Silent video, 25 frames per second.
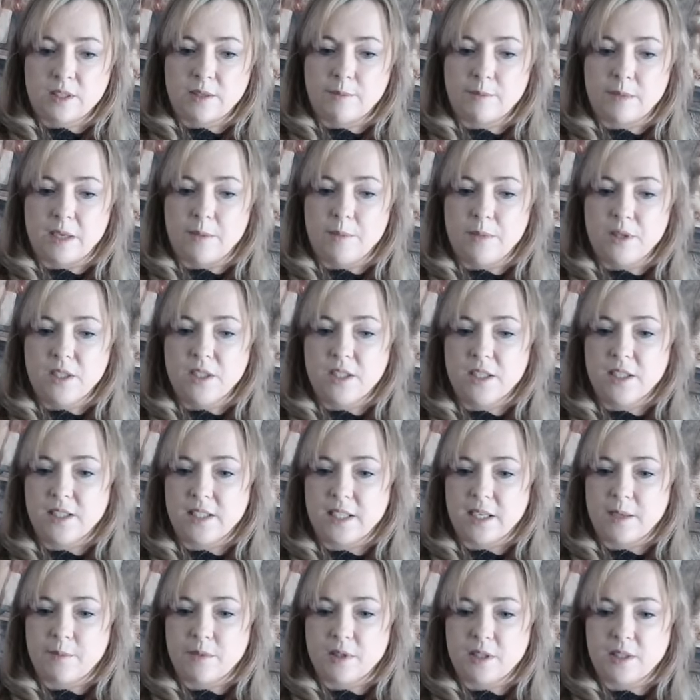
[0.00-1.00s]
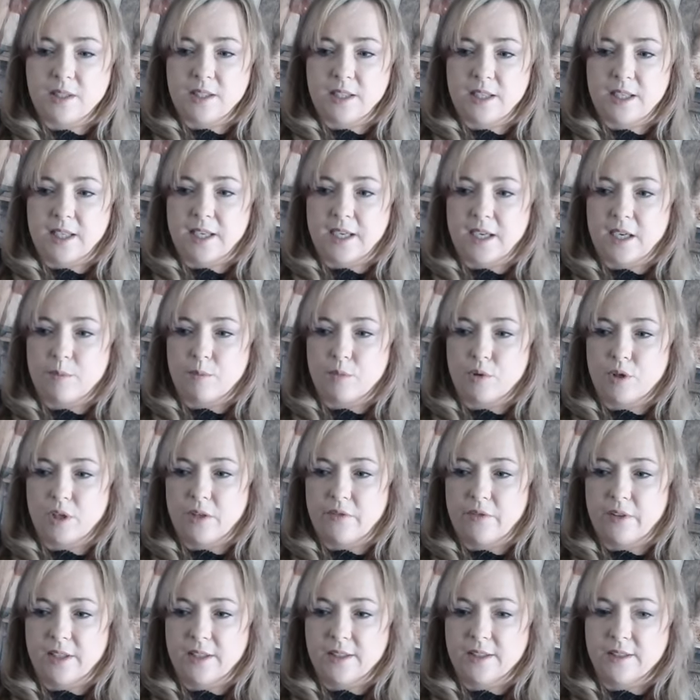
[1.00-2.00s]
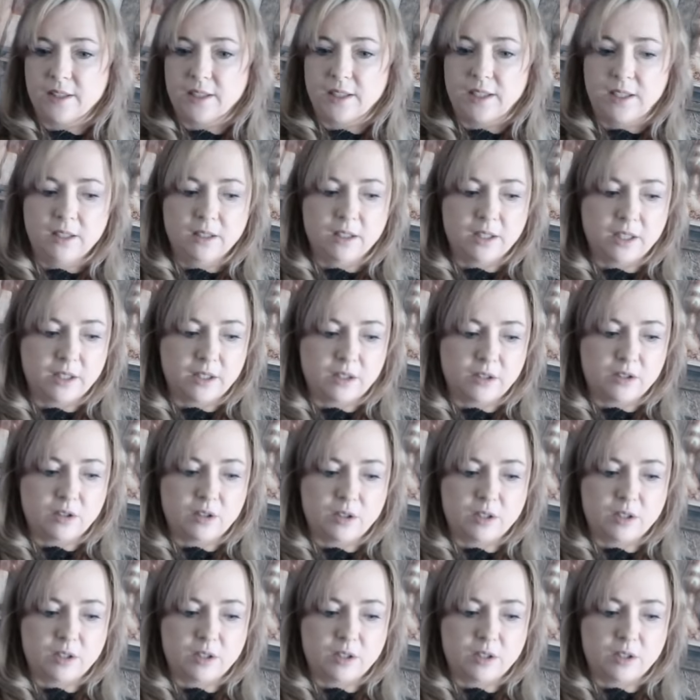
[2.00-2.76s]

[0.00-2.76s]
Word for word: So maybe she attempted to get out previously, like